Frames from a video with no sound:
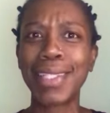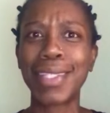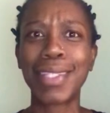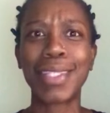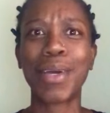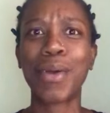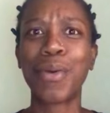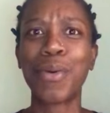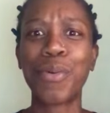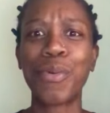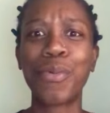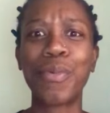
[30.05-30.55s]

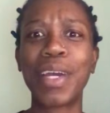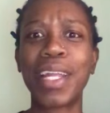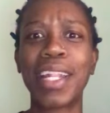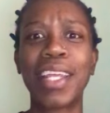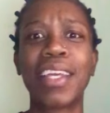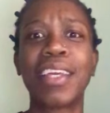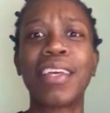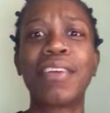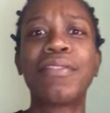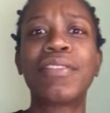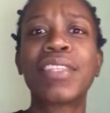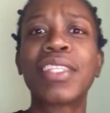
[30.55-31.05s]
So
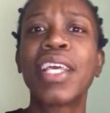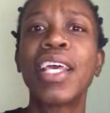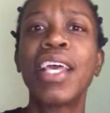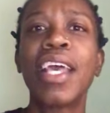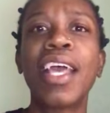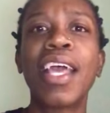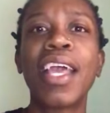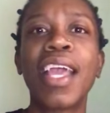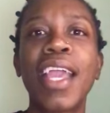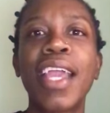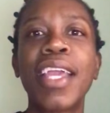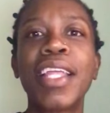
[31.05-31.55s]
whatevs.
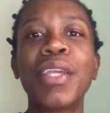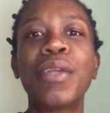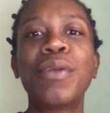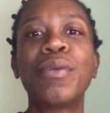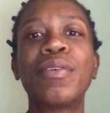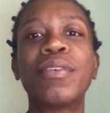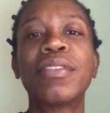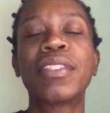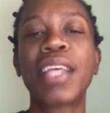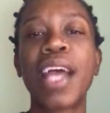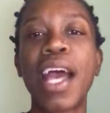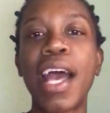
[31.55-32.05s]

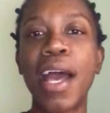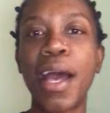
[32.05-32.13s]
Anywho's,